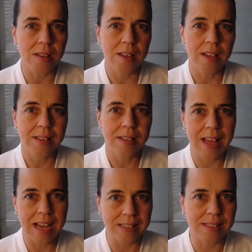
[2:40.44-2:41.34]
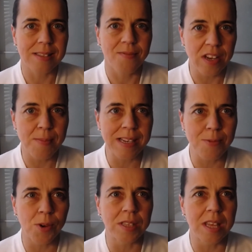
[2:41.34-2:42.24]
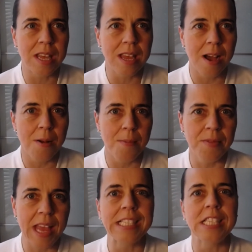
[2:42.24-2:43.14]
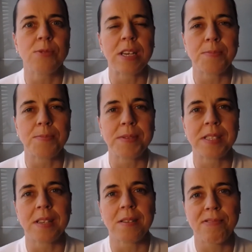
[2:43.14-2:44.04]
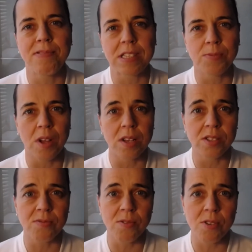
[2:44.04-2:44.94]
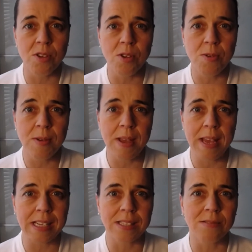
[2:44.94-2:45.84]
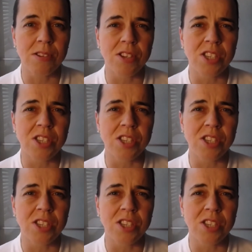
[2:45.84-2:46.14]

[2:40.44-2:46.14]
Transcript: That's fundamentally what the 80-20% principle goes through in excruciating detail.